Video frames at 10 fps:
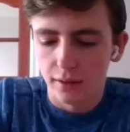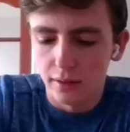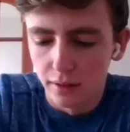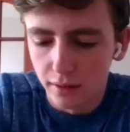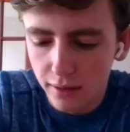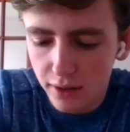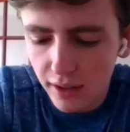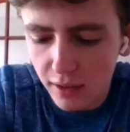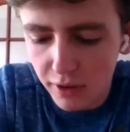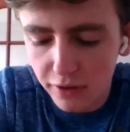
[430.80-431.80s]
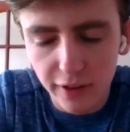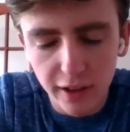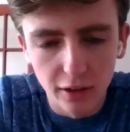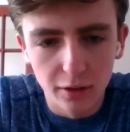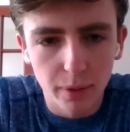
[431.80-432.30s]
the centre
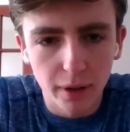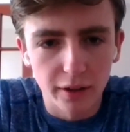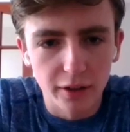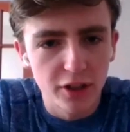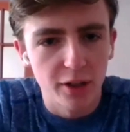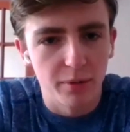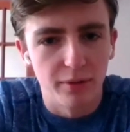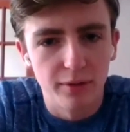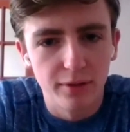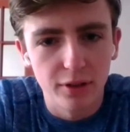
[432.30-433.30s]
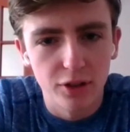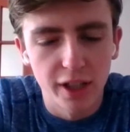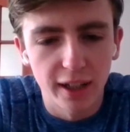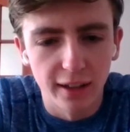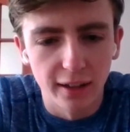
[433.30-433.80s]
midfield partnership of
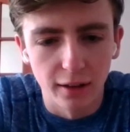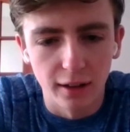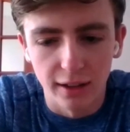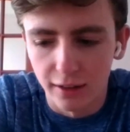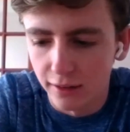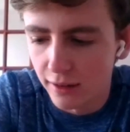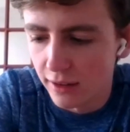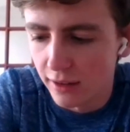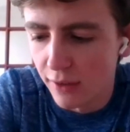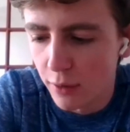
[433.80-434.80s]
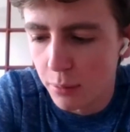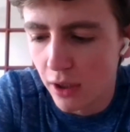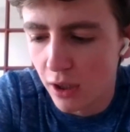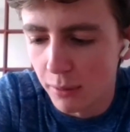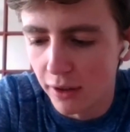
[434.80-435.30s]
Gill and Davy
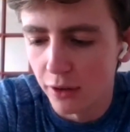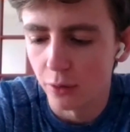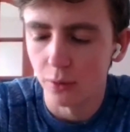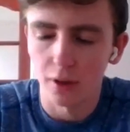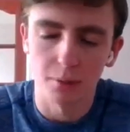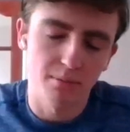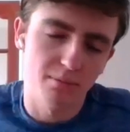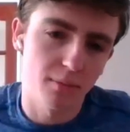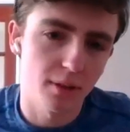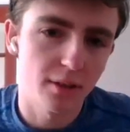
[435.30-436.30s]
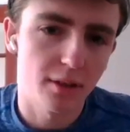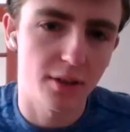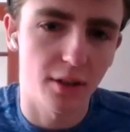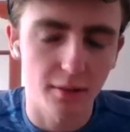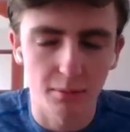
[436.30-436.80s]
Palmer, who
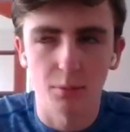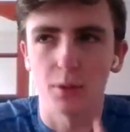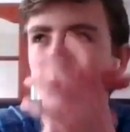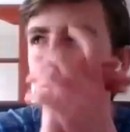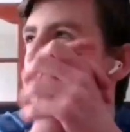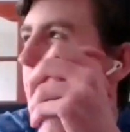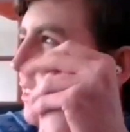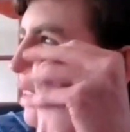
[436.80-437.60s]
what we